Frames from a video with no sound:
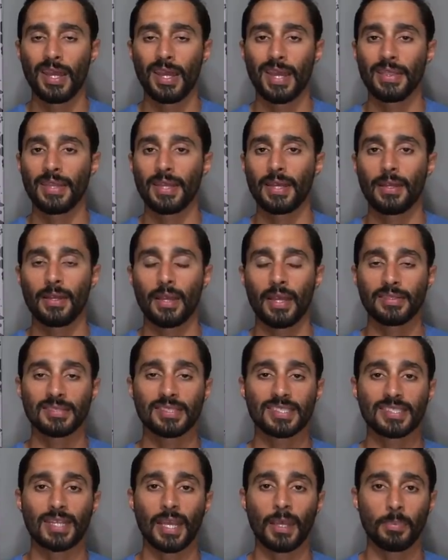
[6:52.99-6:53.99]
and then and
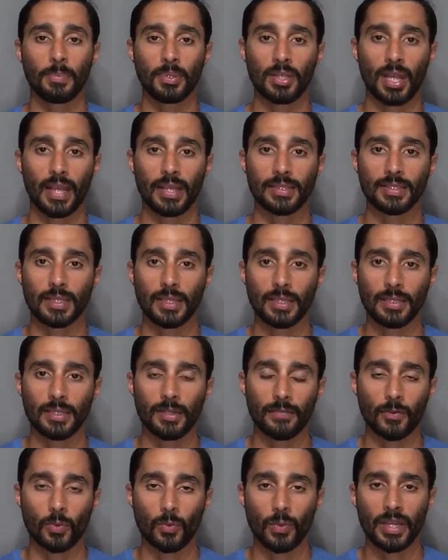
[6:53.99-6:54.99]
stabilize it in
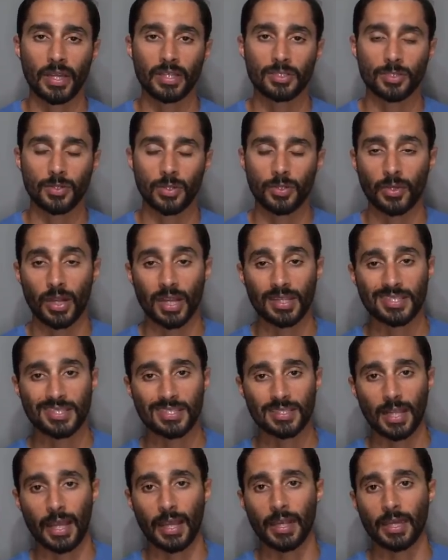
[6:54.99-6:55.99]
different ways so they're not
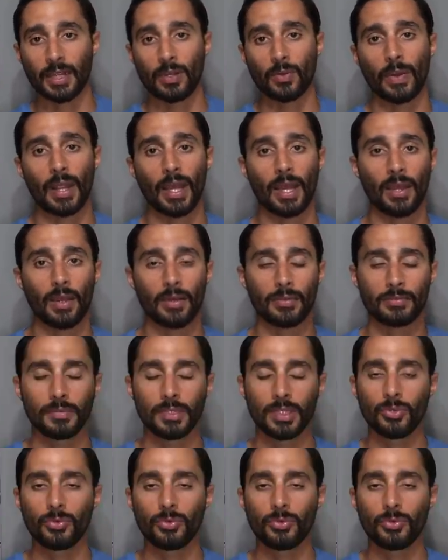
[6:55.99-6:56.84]
sliding around